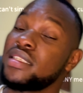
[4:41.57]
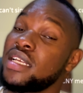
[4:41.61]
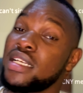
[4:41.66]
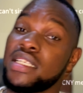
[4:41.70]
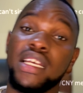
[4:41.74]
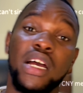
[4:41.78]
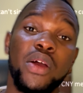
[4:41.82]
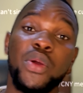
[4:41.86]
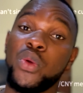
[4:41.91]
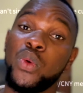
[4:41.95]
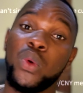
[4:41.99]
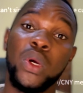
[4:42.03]

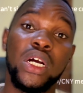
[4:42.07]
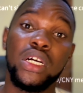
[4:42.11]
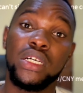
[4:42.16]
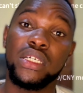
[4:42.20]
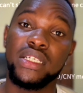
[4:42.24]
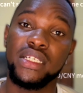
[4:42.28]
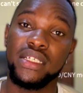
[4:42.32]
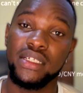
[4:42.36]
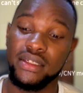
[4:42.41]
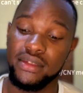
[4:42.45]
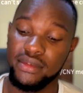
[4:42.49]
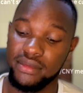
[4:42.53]
That's how it
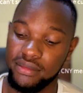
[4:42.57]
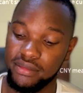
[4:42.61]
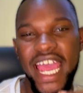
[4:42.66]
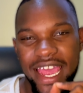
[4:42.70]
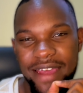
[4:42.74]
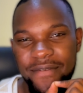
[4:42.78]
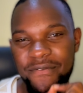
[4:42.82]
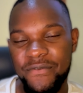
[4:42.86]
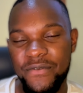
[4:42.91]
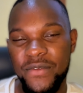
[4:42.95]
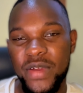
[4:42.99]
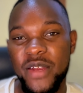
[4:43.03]
works.
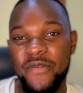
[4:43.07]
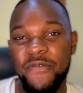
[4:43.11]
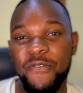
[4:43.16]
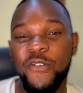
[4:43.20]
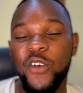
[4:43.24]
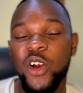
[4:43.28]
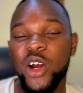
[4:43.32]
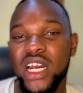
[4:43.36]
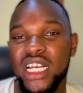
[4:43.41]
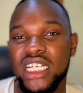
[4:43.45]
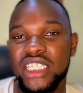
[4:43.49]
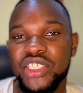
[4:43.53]
Every
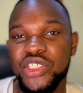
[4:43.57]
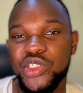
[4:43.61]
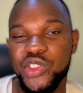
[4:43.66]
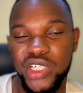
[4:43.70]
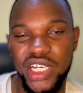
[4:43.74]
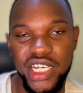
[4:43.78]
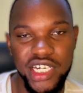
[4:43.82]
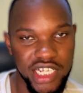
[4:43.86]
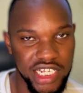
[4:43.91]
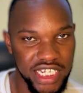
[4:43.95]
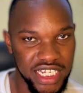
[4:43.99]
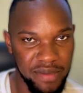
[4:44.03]
Forex
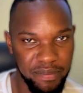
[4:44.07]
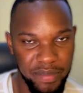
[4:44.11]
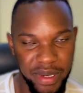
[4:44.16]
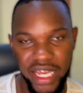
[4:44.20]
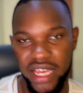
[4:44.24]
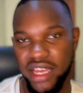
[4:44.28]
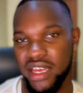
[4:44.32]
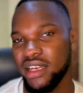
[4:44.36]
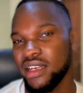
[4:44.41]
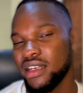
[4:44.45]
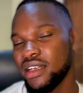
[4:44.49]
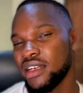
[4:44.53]
trade is a
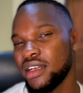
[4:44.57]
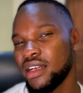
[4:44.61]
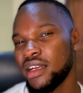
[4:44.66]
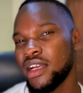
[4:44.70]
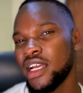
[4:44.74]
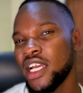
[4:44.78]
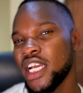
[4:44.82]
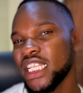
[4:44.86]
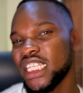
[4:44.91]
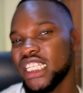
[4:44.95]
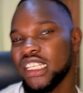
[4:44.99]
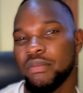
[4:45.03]
pair.
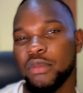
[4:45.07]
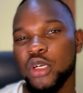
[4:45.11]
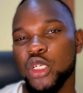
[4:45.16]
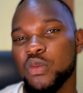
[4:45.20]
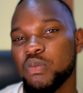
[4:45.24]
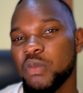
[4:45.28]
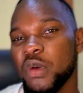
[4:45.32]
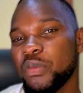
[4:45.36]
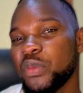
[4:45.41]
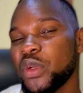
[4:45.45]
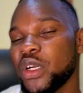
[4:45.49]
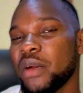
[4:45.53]
The
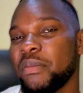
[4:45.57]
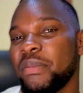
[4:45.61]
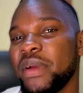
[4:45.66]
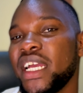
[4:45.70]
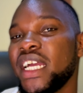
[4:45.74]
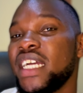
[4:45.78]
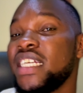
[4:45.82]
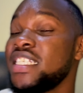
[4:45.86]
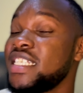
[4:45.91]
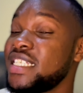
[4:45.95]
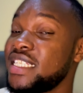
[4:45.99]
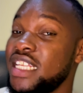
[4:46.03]
most popular
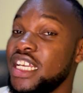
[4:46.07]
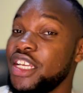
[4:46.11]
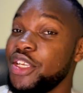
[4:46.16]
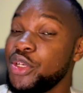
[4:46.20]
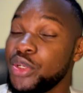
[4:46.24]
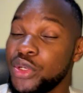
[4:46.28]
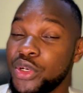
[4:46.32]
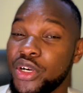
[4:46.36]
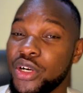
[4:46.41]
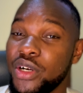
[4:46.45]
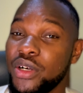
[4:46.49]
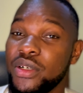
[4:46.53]
pair is the
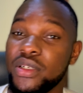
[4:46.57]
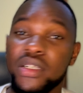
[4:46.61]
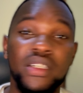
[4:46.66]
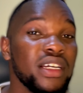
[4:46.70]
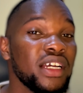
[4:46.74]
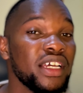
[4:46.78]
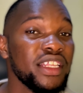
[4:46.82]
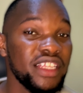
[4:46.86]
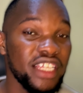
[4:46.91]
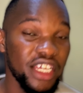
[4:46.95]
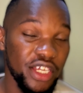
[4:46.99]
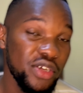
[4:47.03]
euro
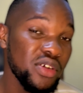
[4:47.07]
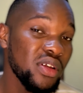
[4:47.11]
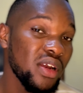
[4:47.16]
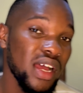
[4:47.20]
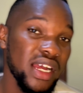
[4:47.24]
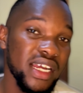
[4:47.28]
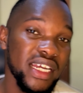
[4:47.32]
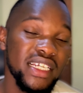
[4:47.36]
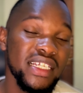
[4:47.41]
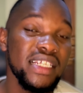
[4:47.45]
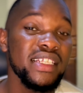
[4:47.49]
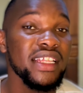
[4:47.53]

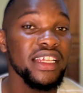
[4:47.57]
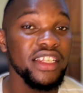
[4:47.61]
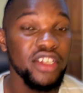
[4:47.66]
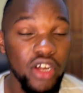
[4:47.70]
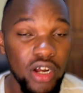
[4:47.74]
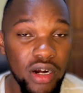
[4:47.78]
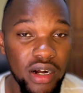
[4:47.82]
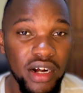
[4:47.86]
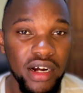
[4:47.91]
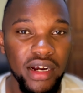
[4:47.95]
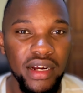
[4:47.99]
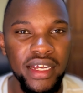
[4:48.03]
against the
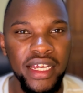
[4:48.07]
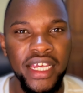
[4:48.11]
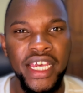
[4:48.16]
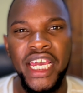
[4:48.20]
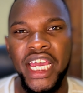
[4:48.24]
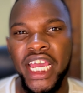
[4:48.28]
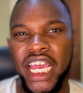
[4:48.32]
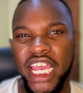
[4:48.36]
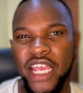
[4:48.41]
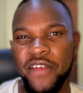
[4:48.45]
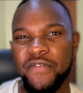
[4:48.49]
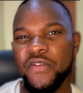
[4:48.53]
dollar.
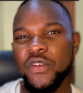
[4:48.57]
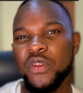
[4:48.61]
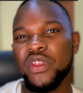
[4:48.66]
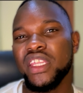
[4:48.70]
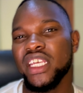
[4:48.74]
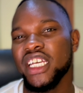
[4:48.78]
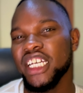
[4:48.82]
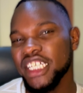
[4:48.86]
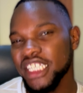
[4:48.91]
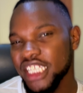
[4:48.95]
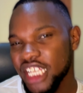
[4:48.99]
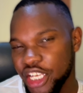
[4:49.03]
If you
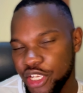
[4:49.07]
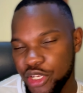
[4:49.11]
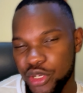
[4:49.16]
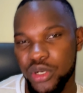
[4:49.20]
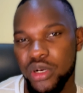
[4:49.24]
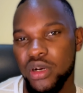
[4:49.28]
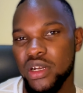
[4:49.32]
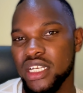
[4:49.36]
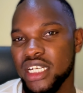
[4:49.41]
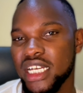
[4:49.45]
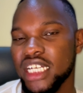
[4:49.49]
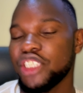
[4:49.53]
think the
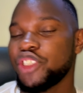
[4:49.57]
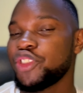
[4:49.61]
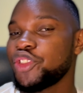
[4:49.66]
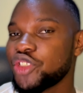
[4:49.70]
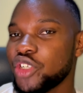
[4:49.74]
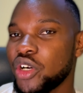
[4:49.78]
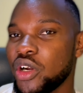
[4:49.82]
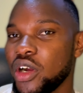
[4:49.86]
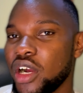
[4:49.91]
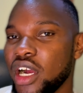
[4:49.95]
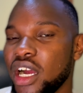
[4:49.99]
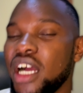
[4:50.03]
euro gets
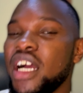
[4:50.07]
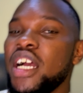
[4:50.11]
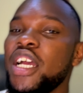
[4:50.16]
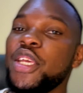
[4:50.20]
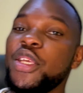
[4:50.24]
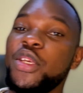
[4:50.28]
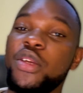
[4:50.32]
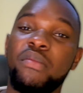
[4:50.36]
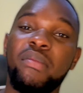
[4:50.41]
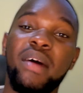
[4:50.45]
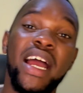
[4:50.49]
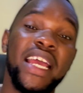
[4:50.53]
stronger,
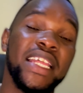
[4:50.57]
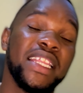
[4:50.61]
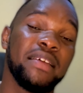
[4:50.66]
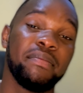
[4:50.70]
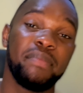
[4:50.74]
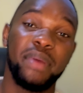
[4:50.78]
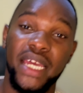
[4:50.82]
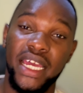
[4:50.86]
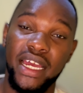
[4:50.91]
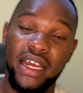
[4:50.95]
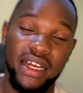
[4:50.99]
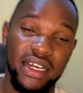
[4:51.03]
you buy
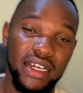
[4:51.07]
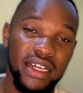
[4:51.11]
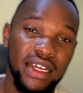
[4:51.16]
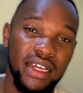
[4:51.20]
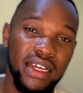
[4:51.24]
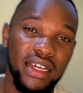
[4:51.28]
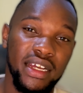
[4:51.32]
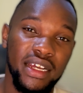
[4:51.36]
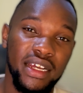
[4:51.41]
the pair.